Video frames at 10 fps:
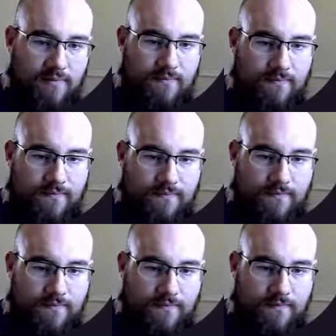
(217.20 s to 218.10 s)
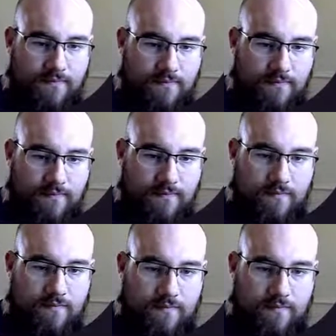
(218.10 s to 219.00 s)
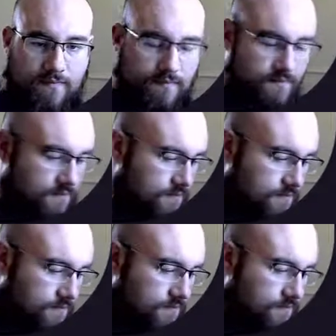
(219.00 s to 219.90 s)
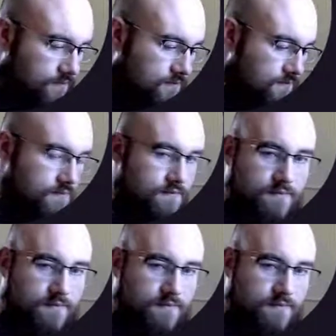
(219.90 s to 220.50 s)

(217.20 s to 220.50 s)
(no one is talking)